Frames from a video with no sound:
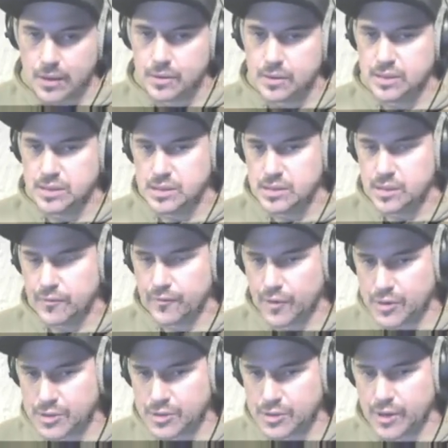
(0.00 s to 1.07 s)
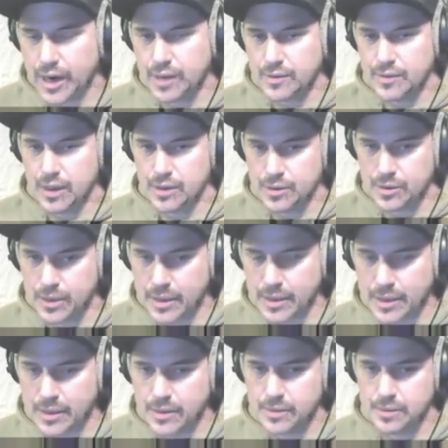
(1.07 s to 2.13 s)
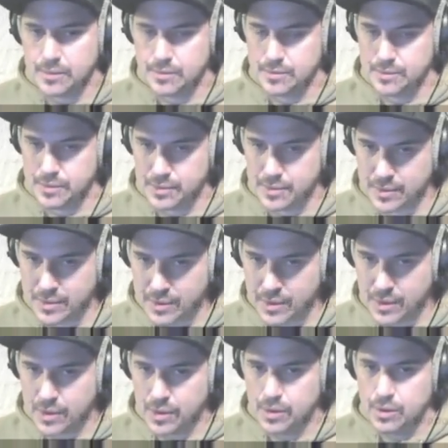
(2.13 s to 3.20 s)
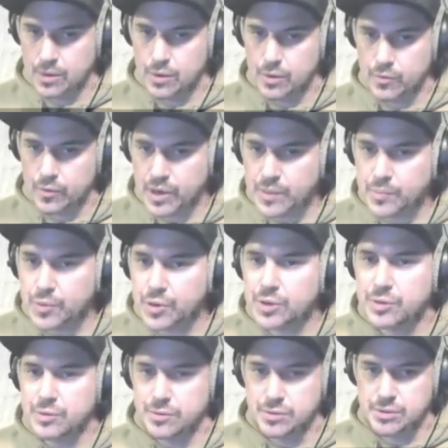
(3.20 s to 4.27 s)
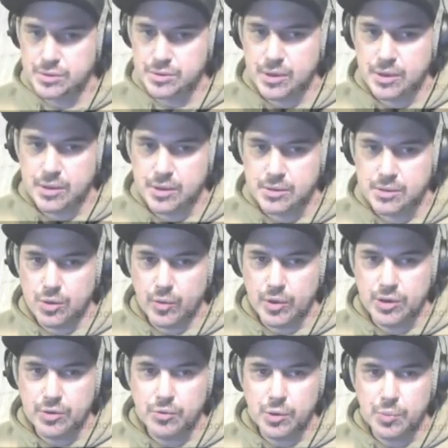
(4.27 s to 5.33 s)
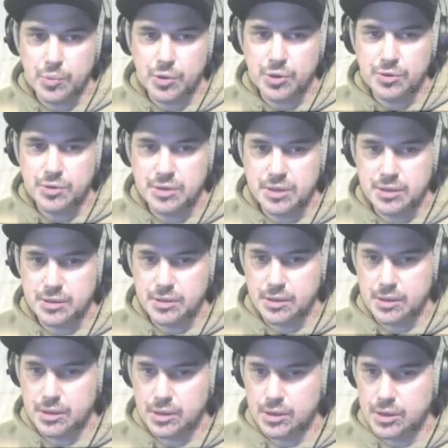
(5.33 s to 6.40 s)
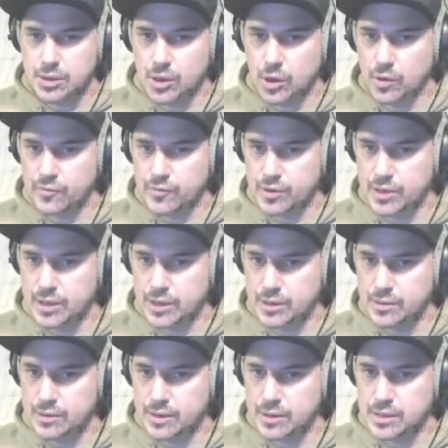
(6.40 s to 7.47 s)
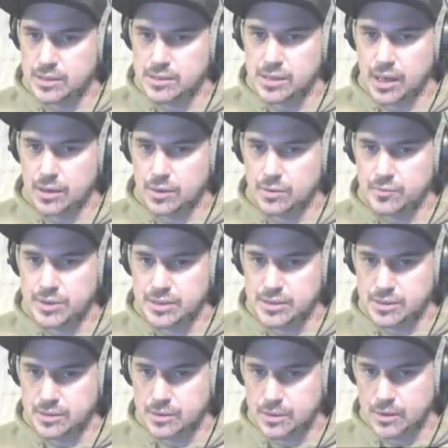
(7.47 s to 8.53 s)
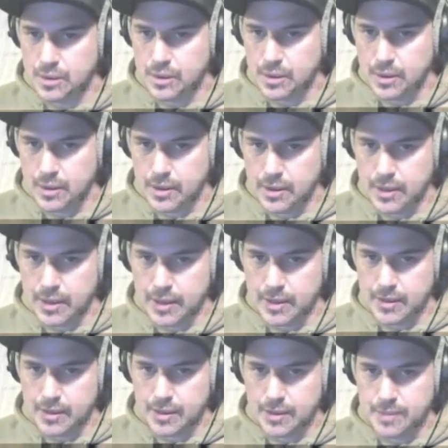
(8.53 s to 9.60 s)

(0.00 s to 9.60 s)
This is the first track that you're gonna reproduce. So when you reproduce it, you're gonna go over here in this cycle region, and